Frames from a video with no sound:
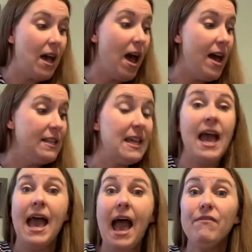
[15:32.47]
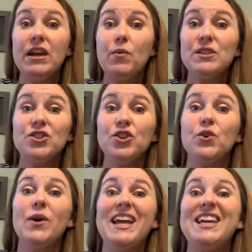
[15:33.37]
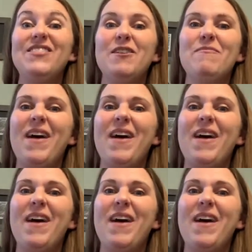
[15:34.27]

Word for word: cause everyone's doing the